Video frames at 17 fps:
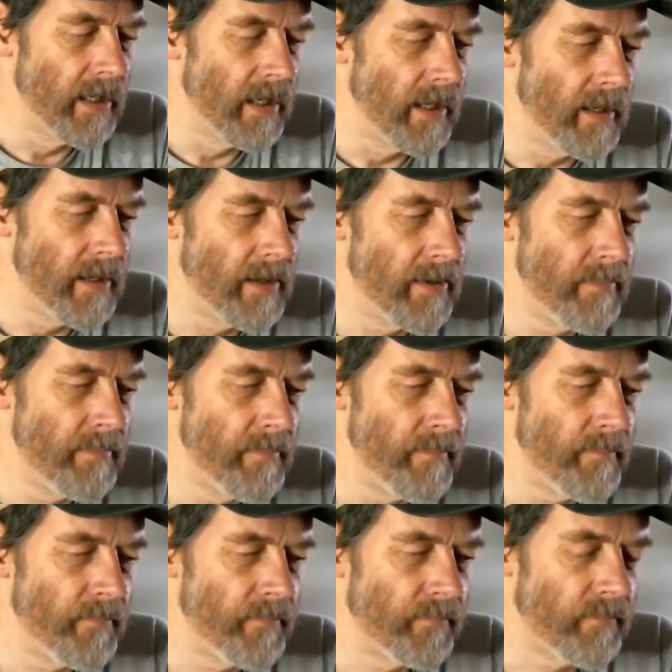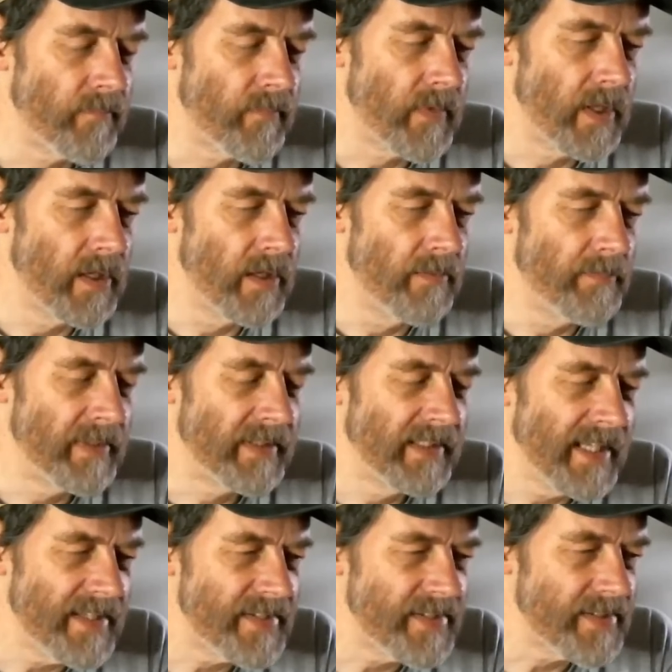But
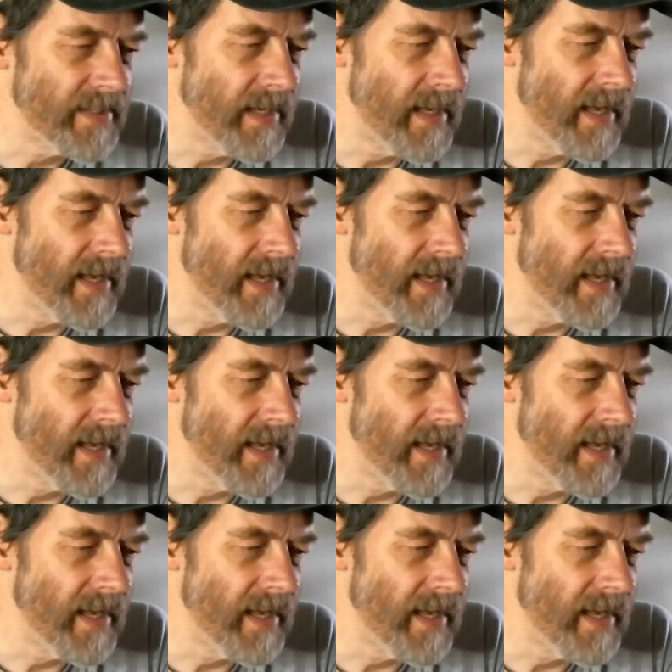let's